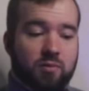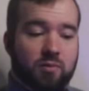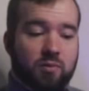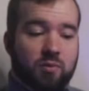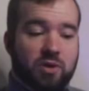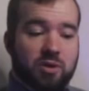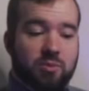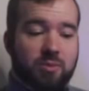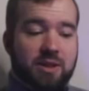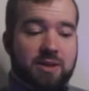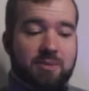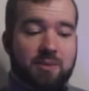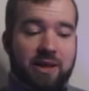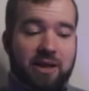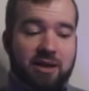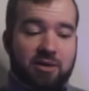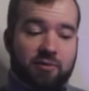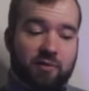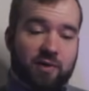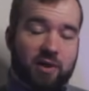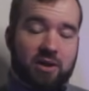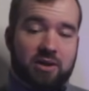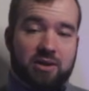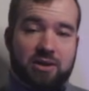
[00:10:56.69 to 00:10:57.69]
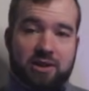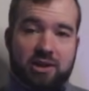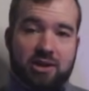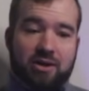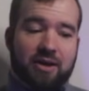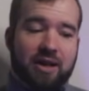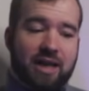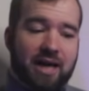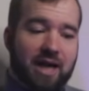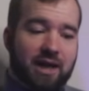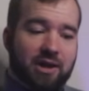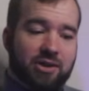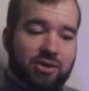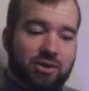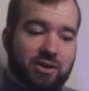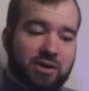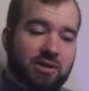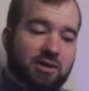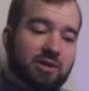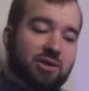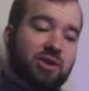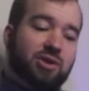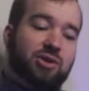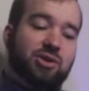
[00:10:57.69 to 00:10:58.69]
We must make a voluntary
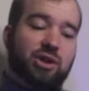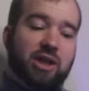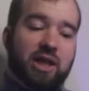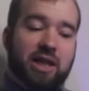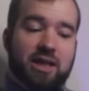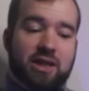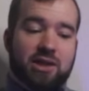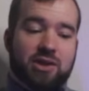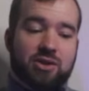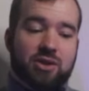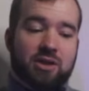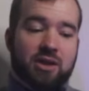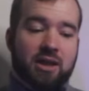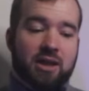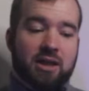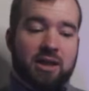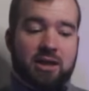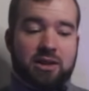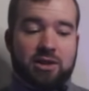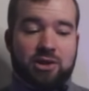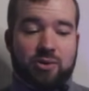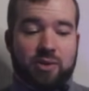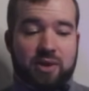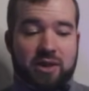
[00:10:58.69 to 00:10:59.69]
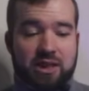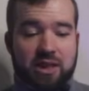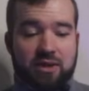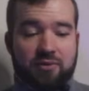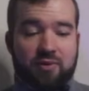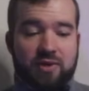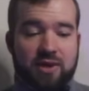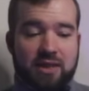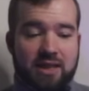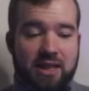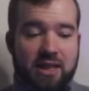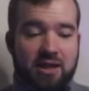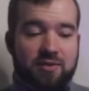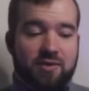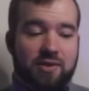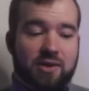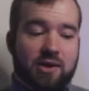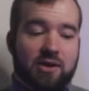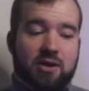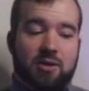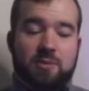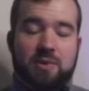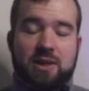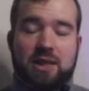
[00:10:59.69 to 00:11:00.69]
action to change to a different set of
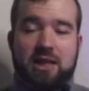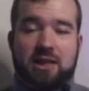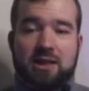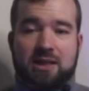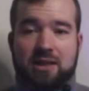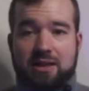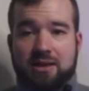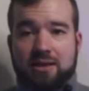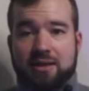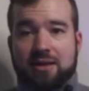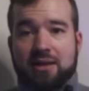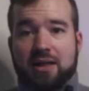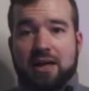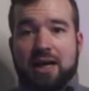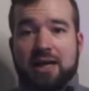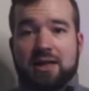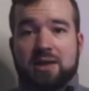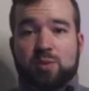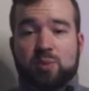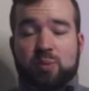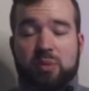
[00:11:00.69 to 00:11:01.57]
circumstances as